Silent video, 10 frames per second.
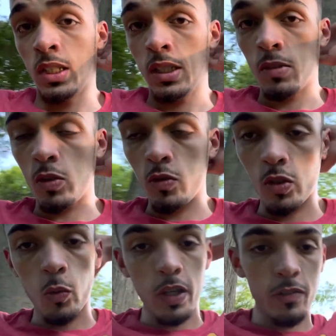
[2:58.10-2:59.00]
I'm going to
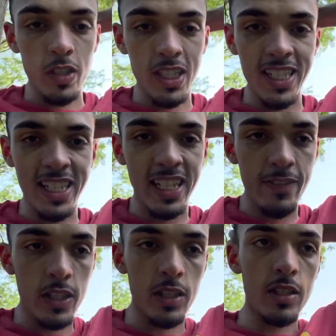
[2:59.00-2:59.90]
wait for the
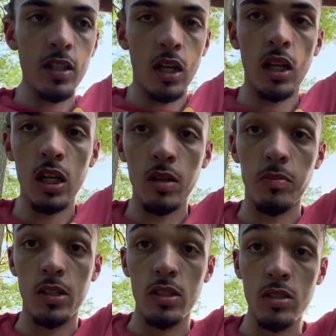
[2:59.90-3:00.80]
11 o'clock
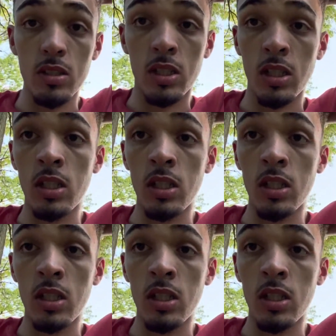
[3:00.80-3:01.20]
bus.